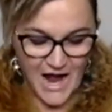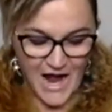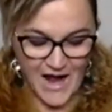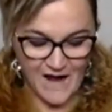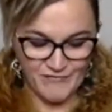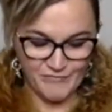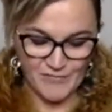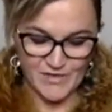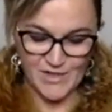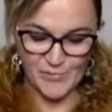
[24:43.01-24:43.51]

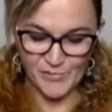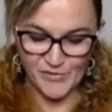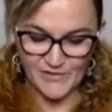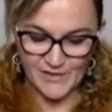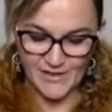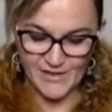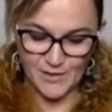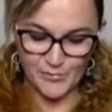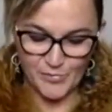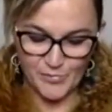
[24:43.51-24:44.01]
I've
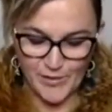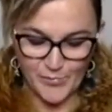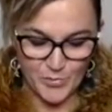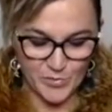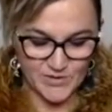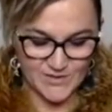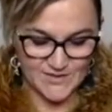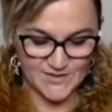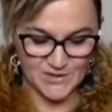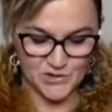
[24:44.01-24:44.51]
manipulated
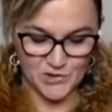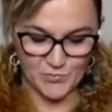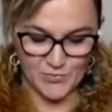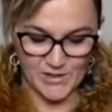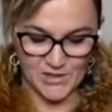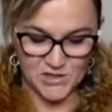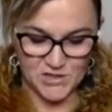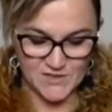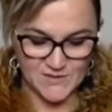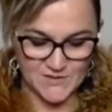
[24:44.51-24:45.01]
people and
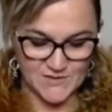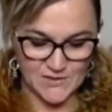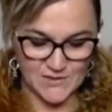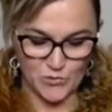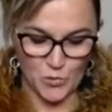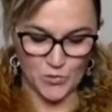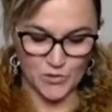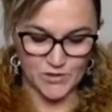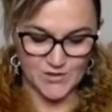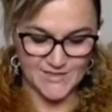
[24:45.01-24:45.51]
situations in
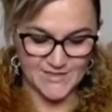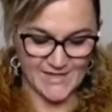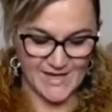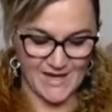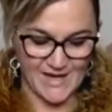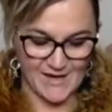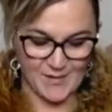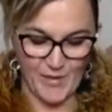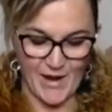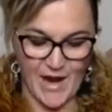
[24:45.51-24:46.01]
order to
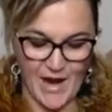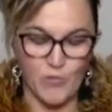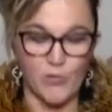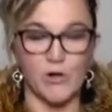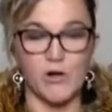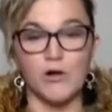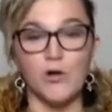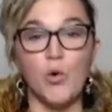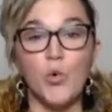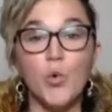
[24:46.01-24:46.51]
gain
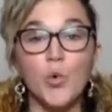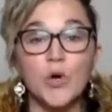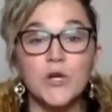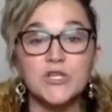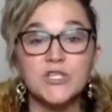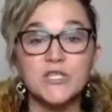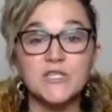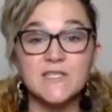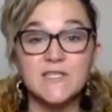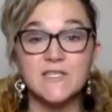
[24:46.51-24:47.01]
power
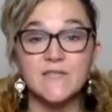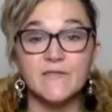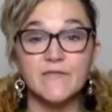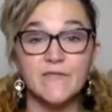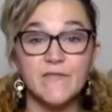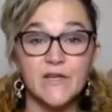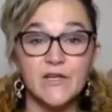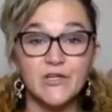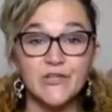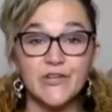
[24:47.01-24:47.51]
or just to
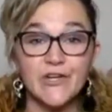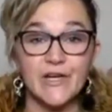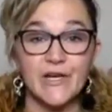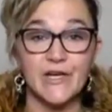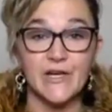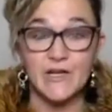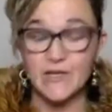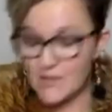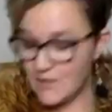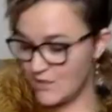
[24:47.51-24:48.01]
feel
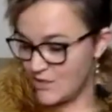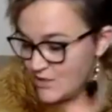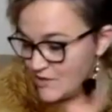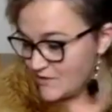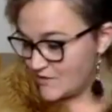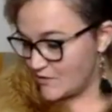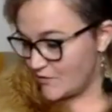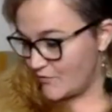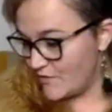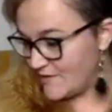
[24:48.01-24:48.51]
good.
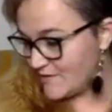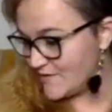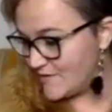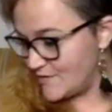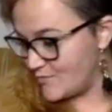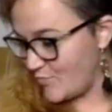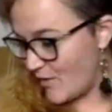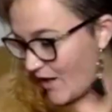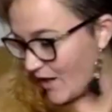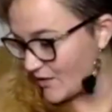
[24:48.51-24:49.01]
So this
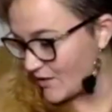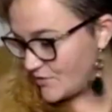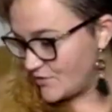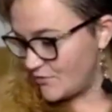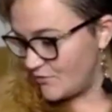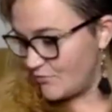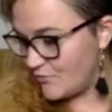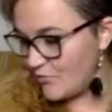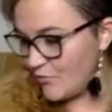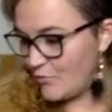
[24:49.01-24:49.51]
is back
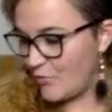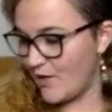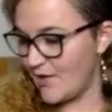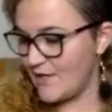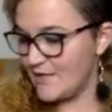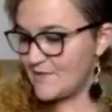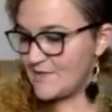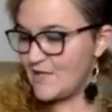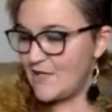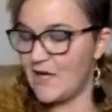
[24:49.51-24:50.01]
to the
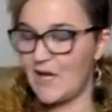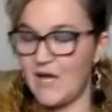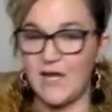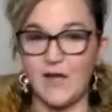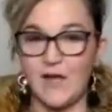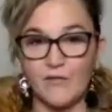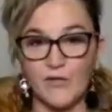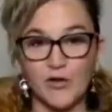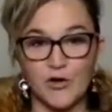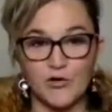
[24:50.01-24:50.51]
ways that I
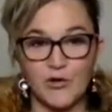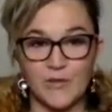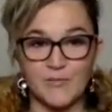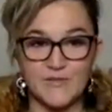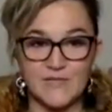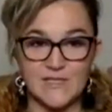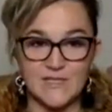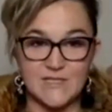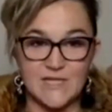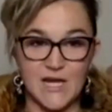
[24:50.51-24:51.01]
have
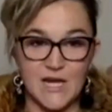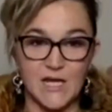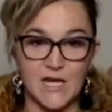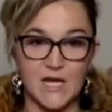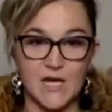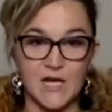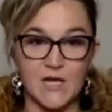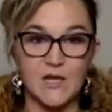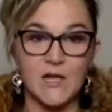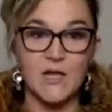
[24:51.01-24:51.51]
corrupted
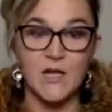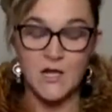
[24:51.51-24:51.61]
data.